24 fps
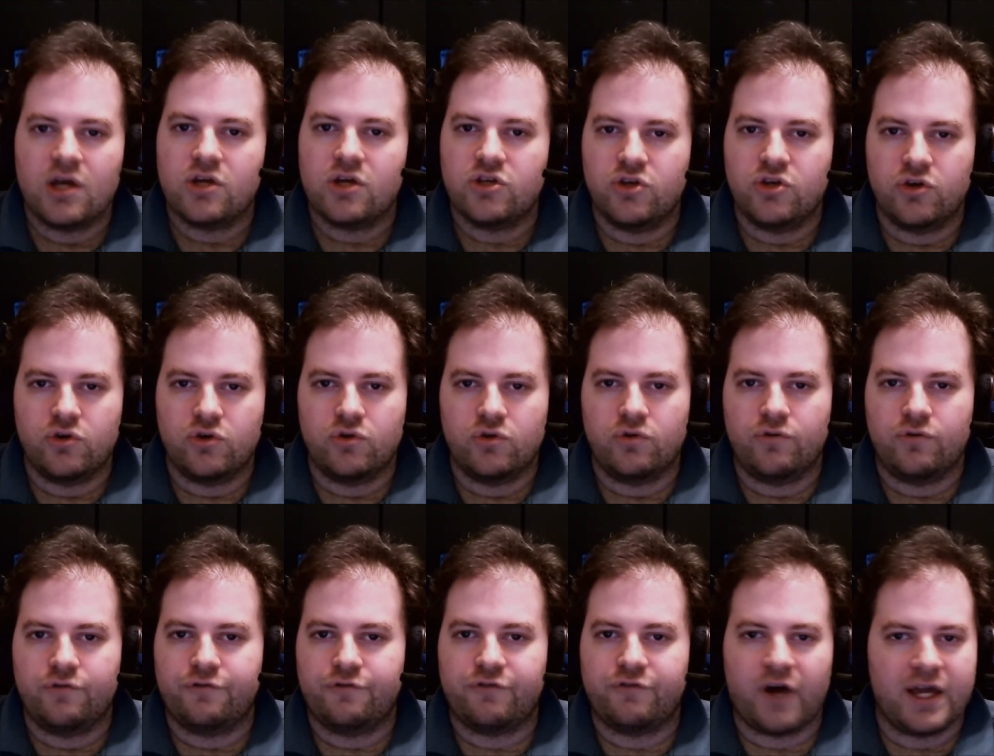You
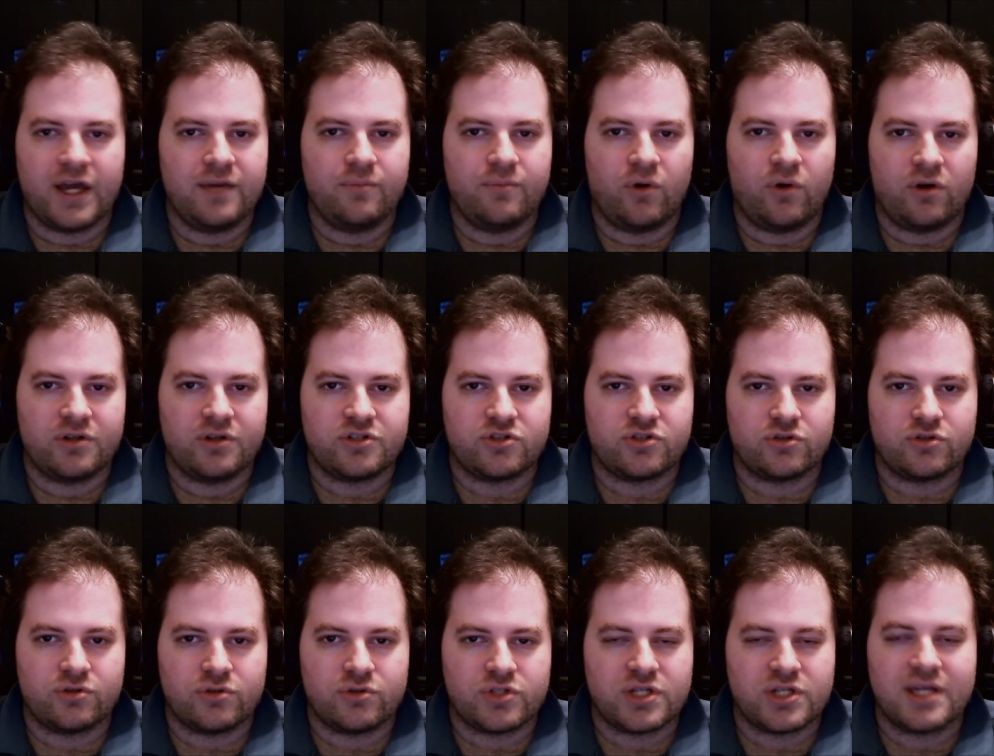fight
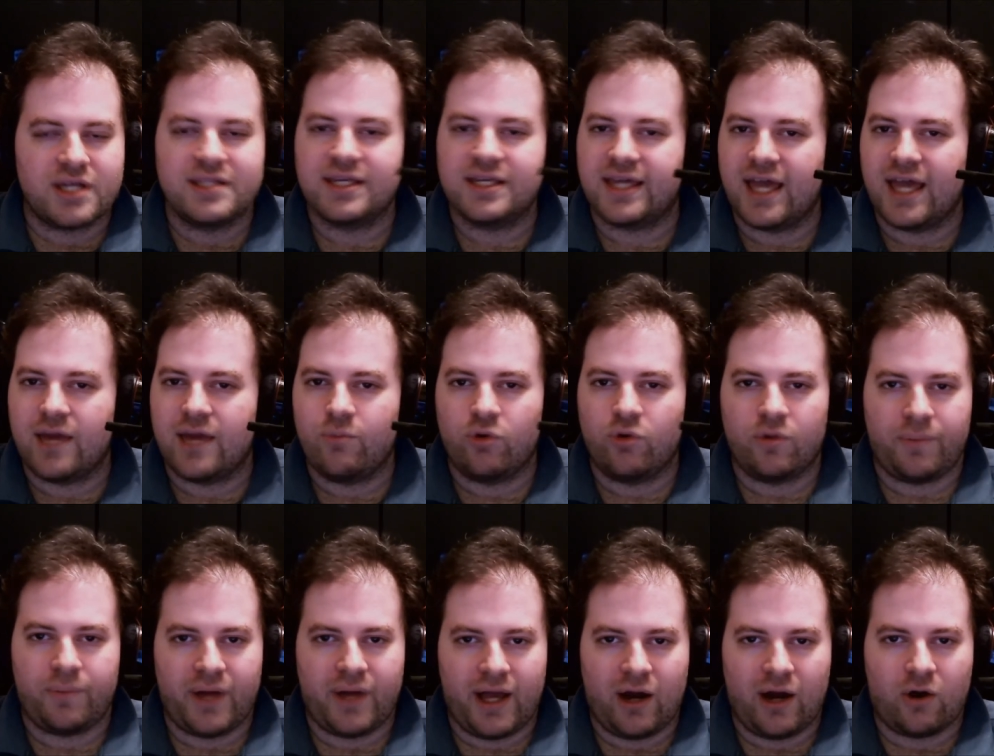monsters to get more
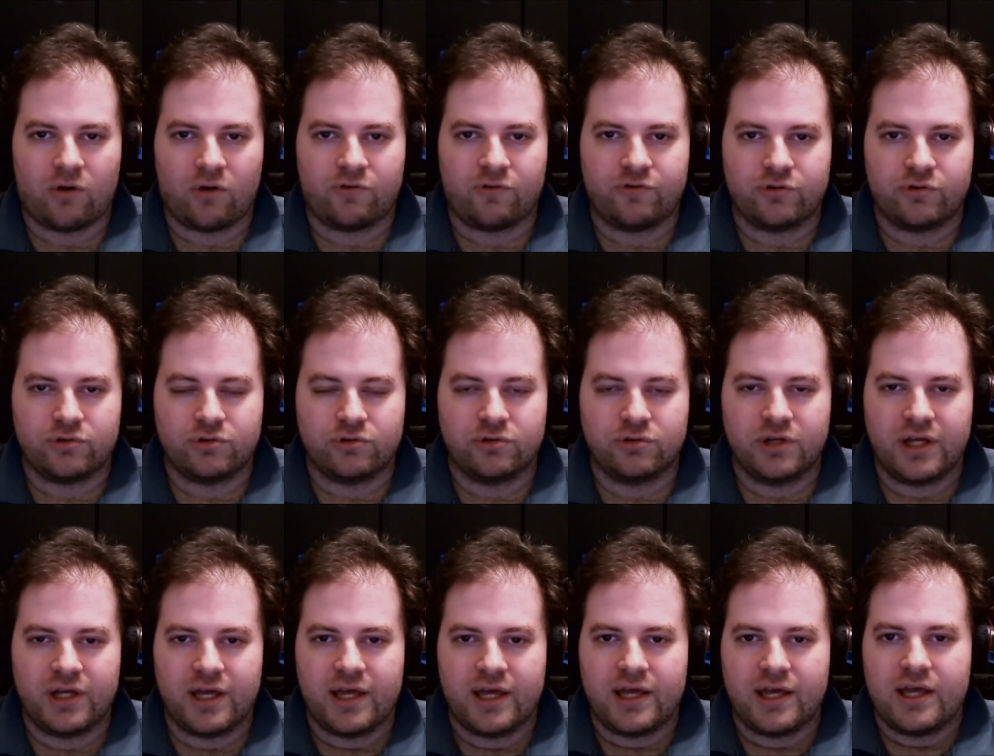powerful,
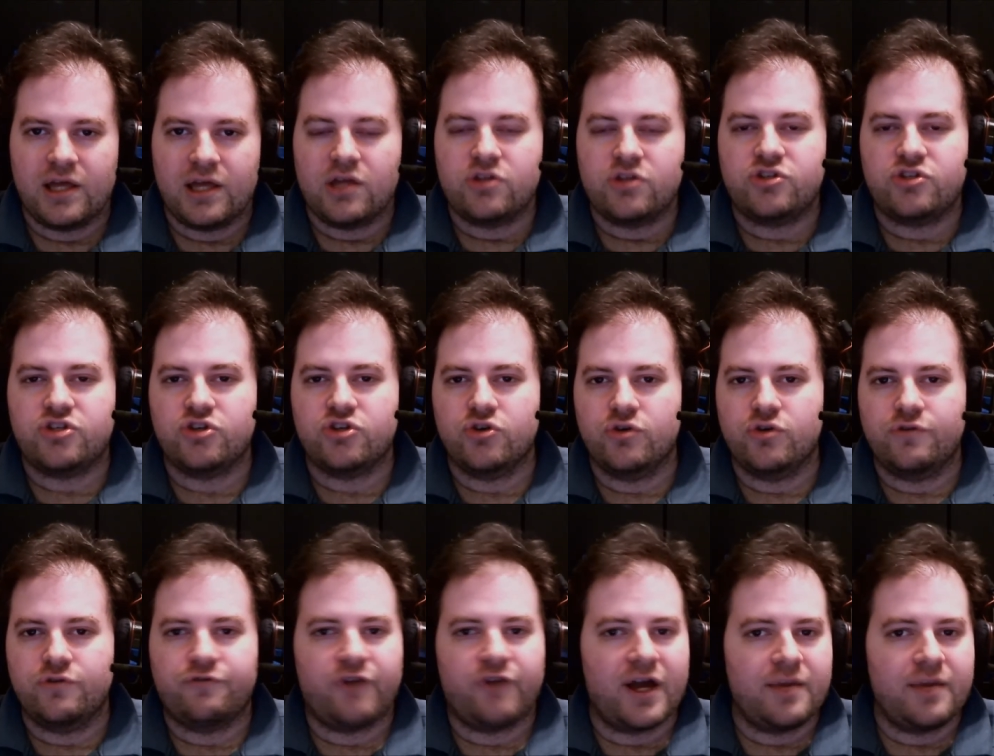to
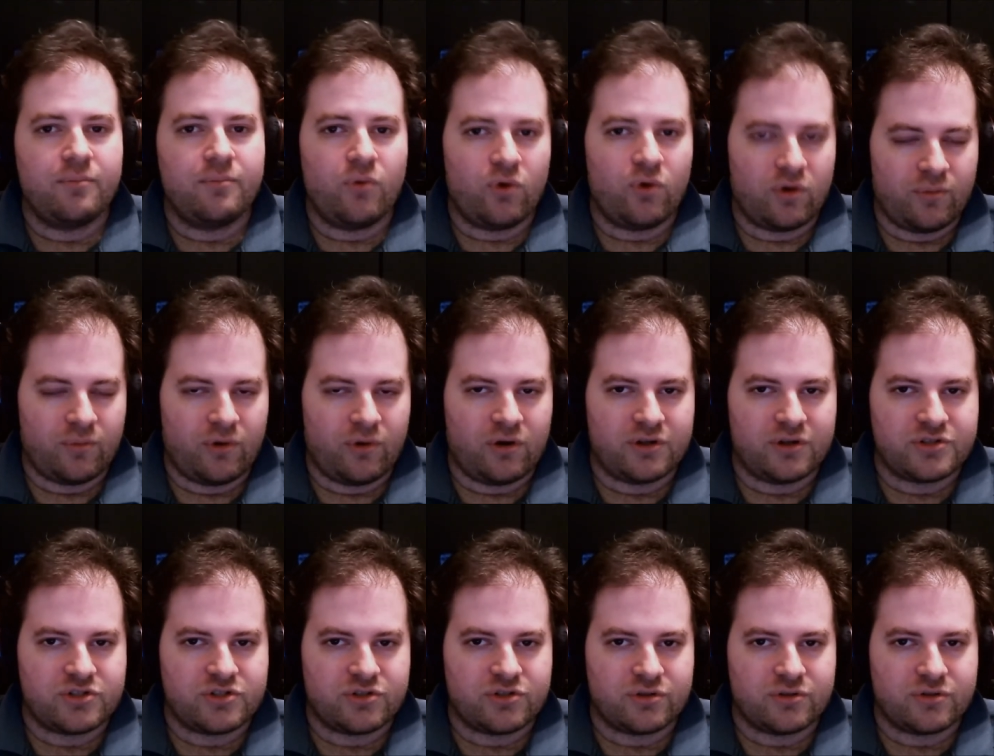fight more
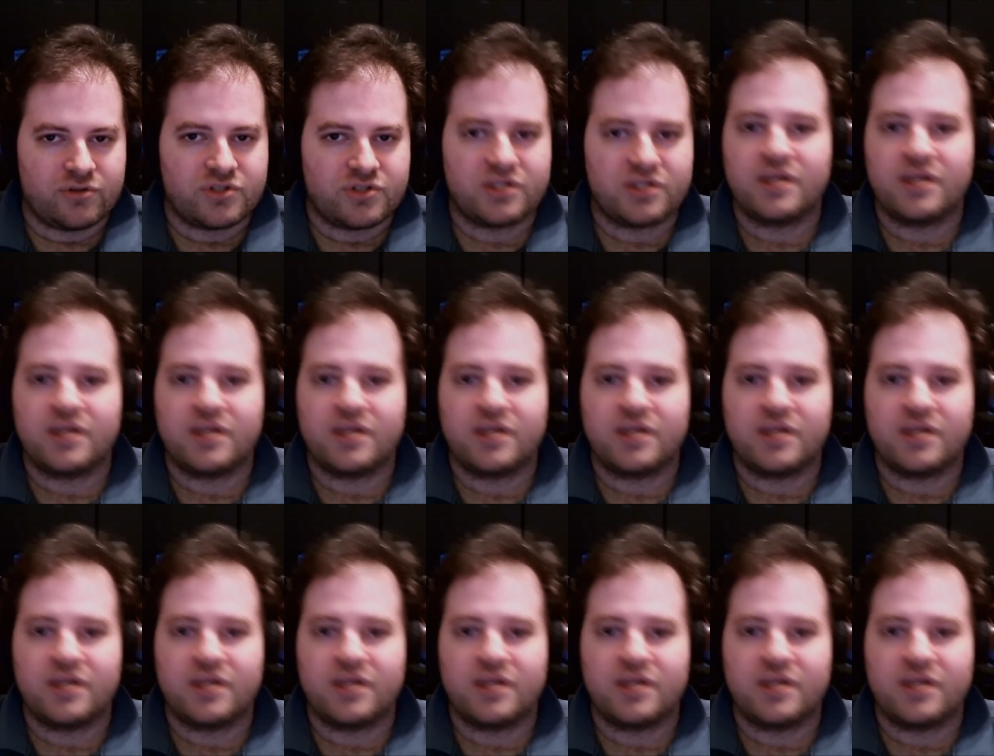monsters,